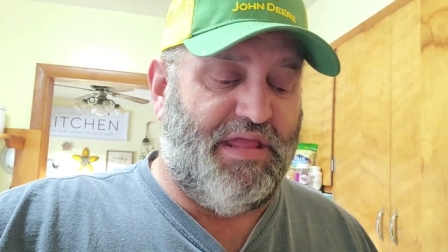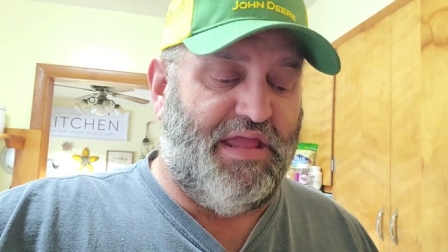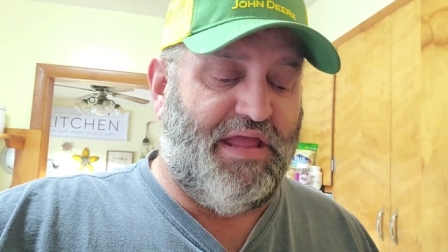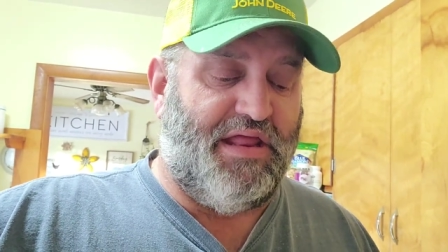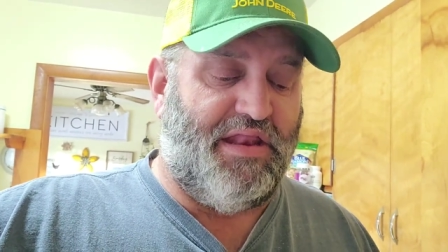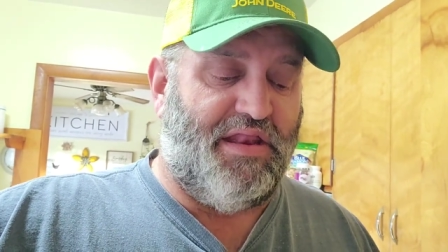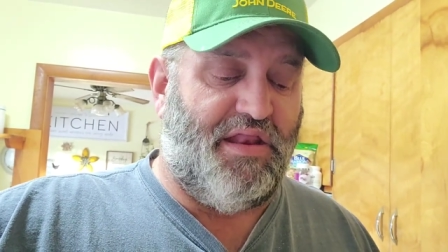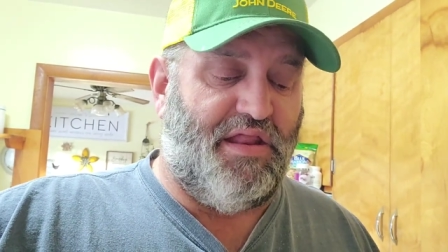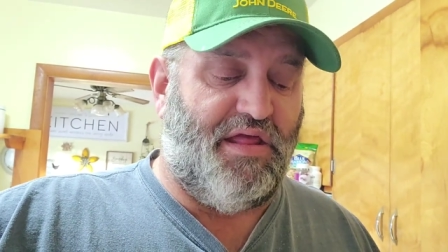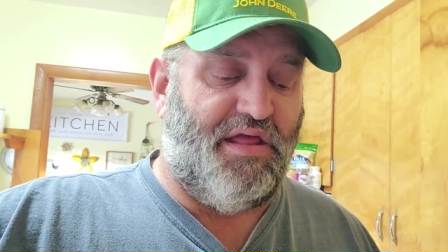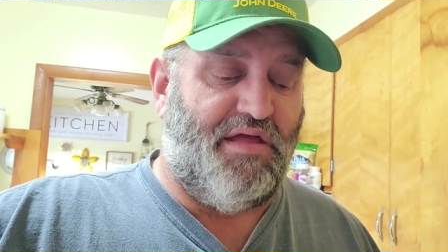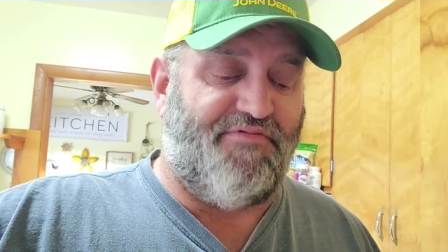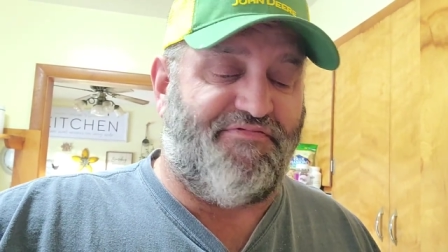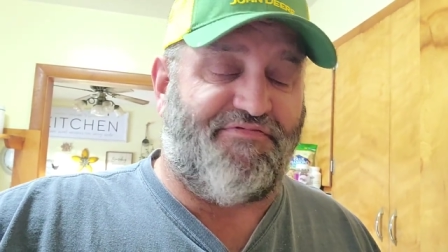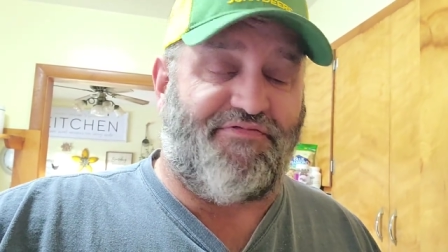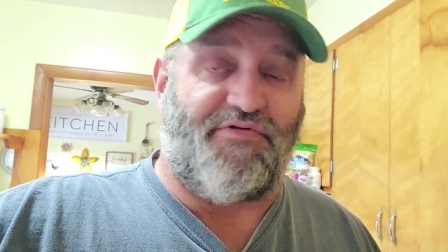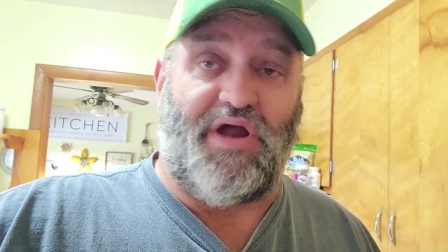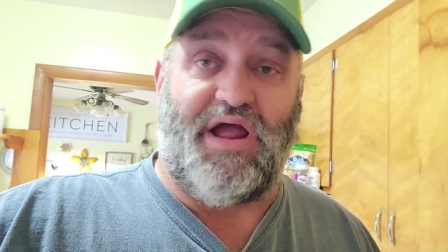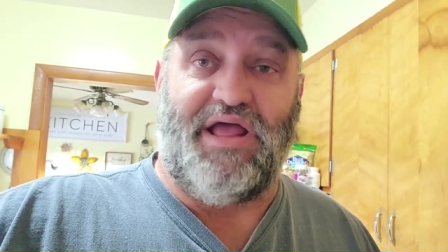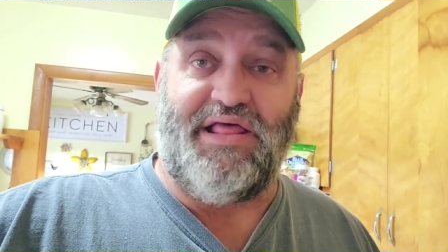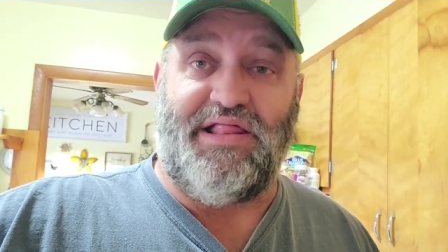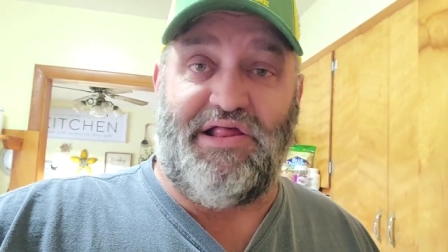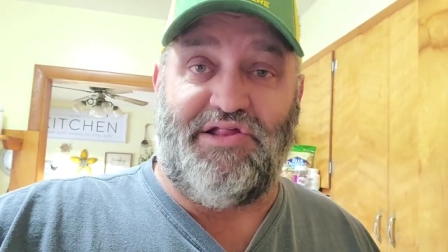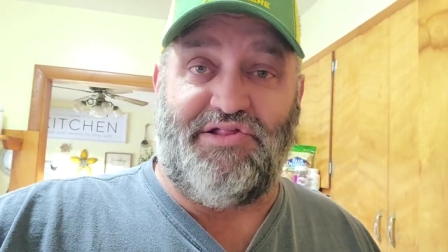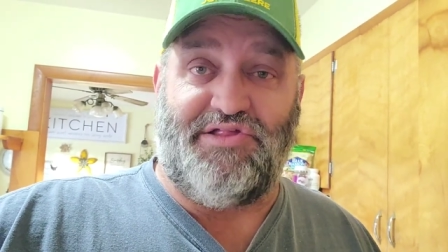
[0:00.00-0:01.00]
and uh,
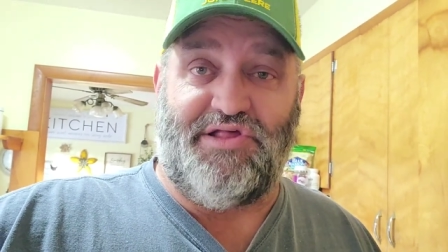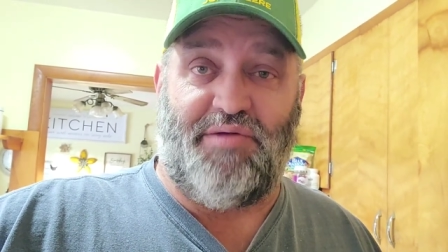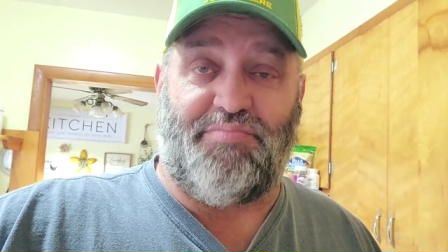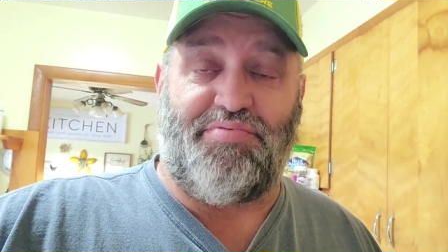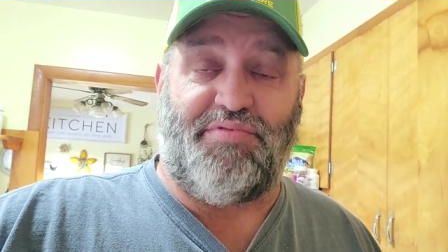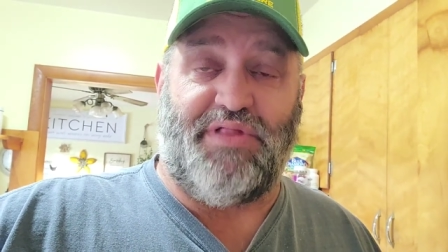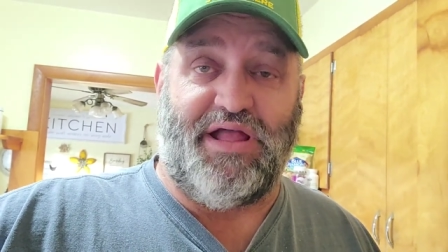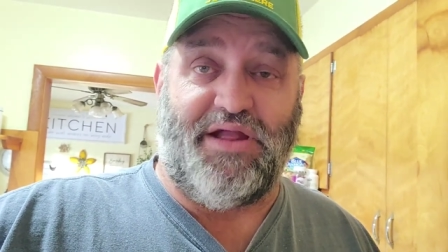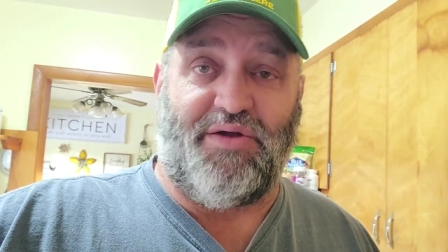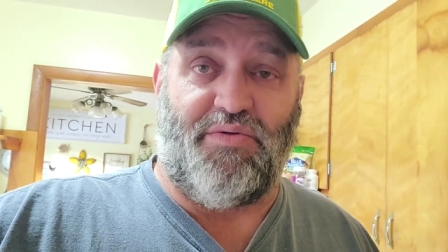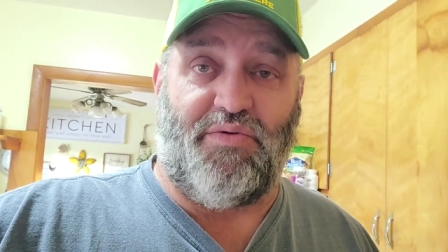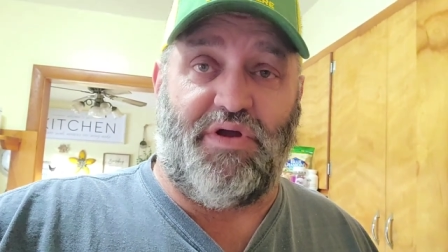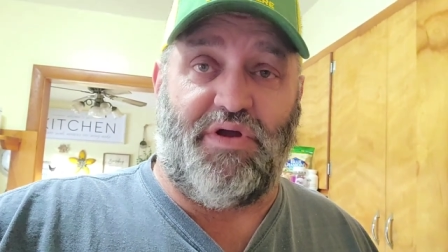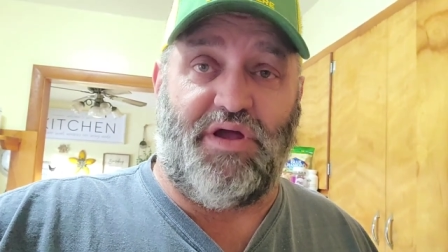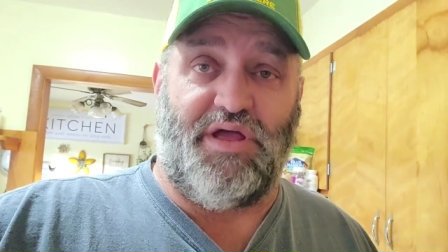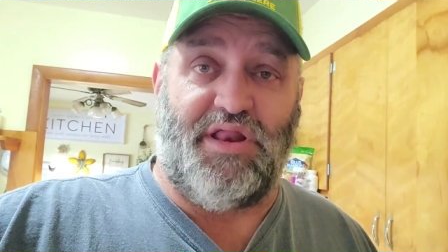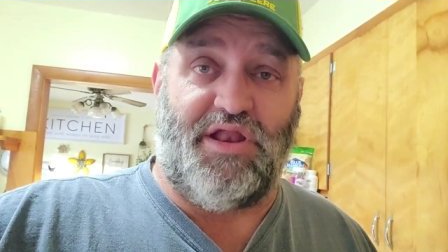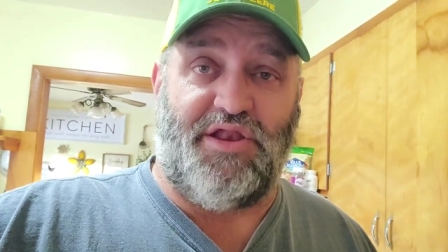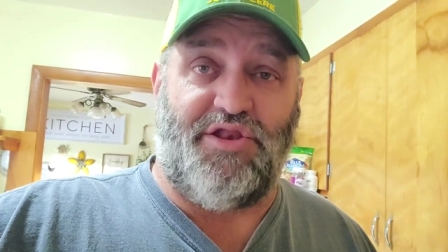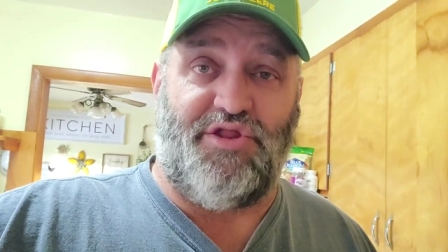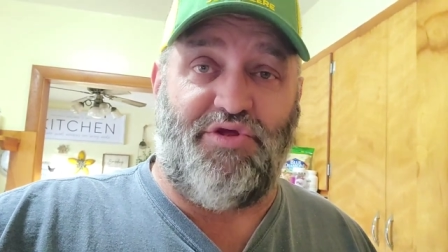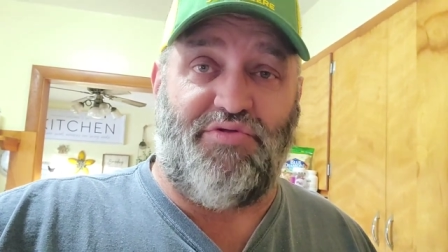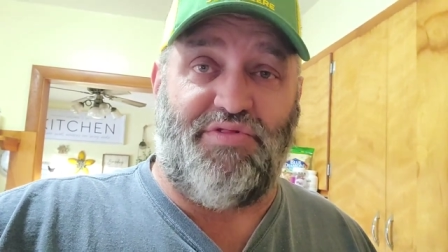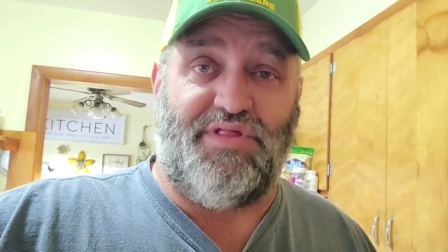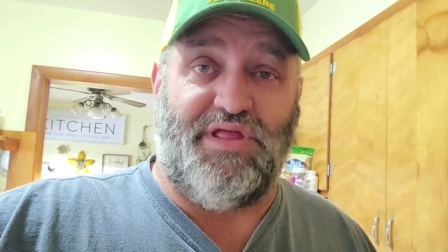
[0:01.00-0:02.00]
fry these up like we're going
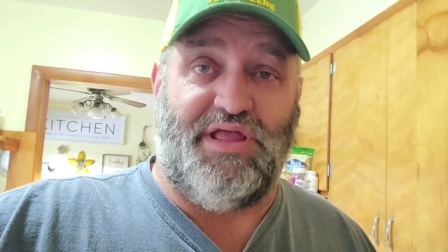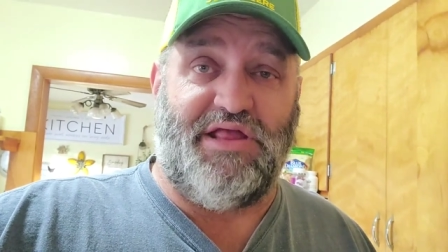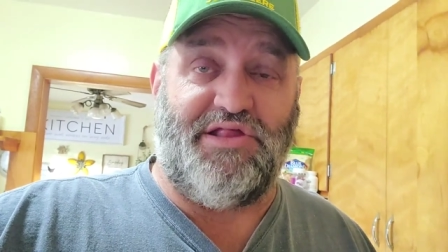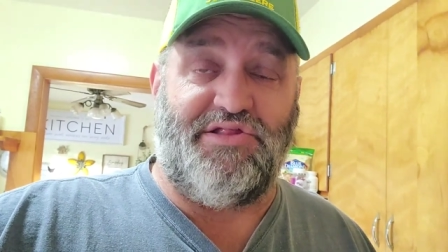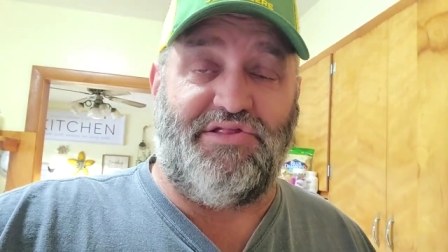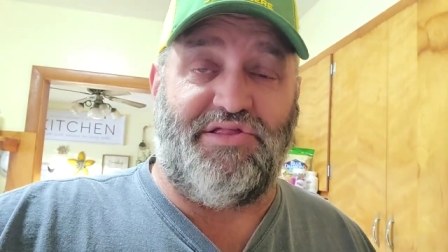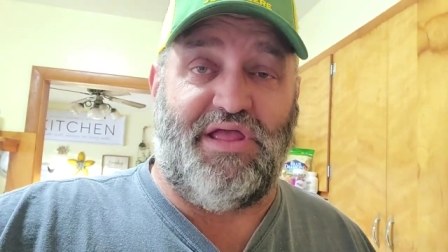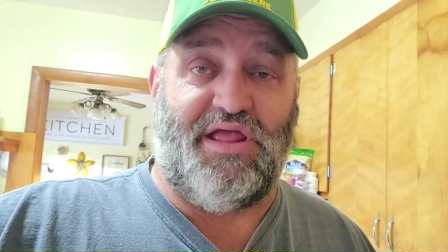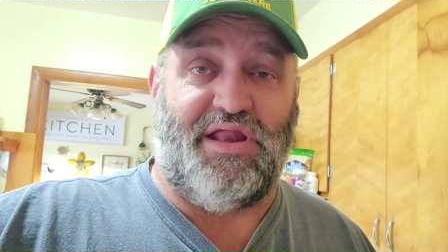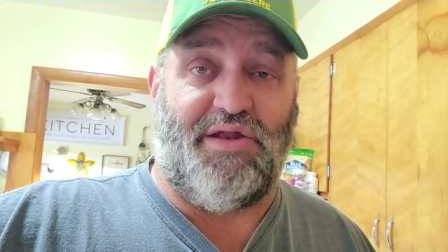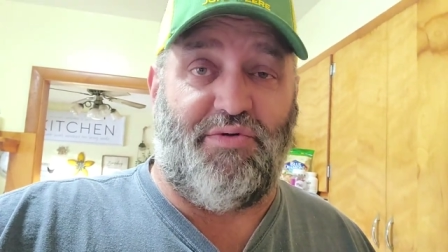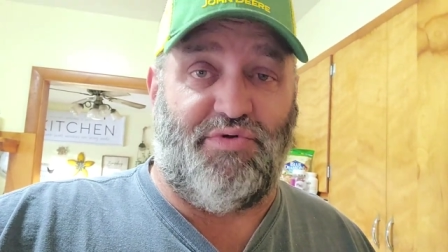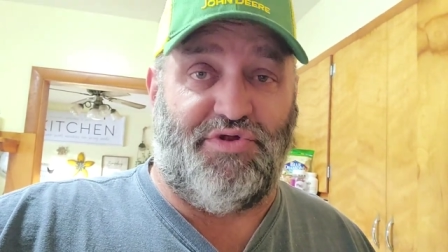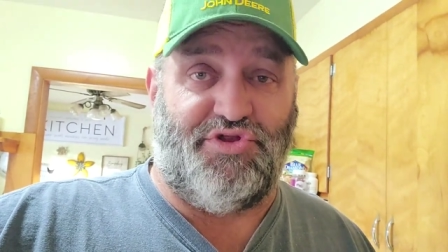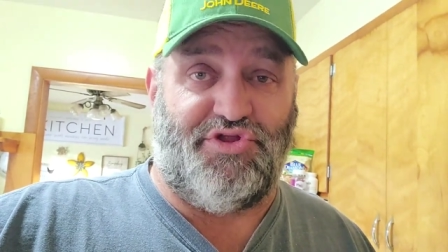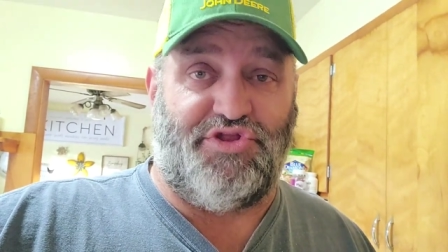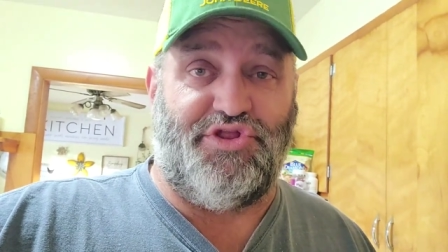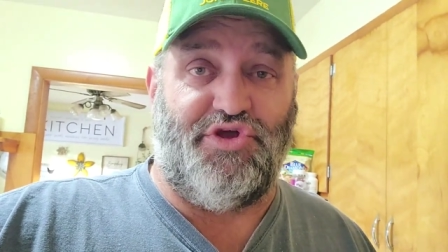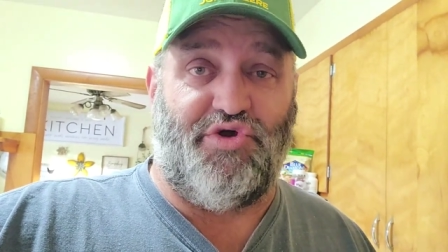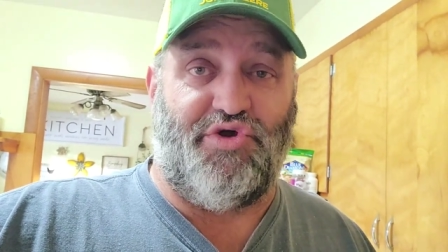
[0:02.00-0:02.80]
to do these, and it would